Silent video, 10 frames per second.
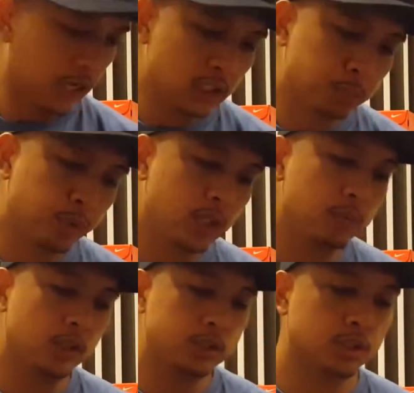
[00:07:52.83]
that's pretty
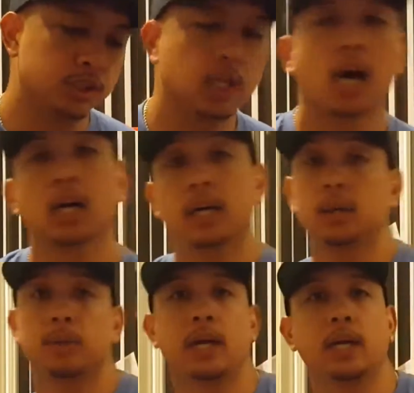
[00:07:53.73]
much the sock
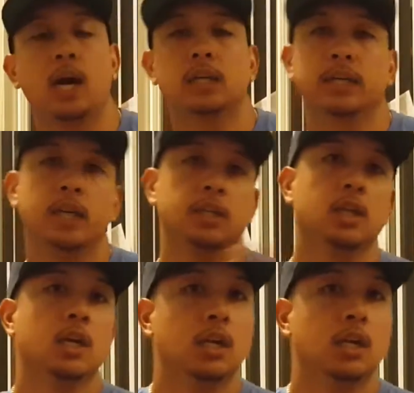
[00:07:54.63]
lineup that I got. Again,